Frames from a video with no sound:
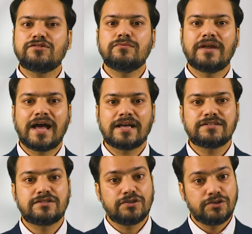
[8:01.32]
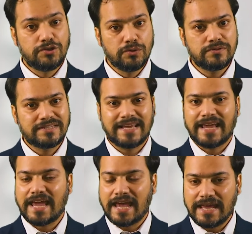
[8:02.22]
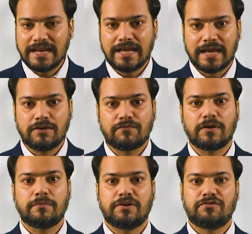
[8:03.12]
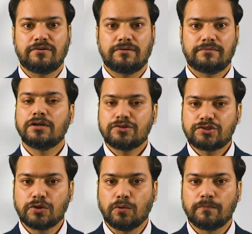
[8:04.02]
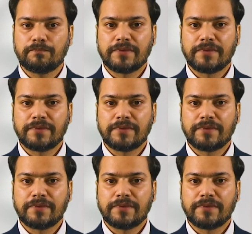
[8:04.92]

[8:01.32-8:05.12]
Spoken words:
soon as you see any inflammation. So,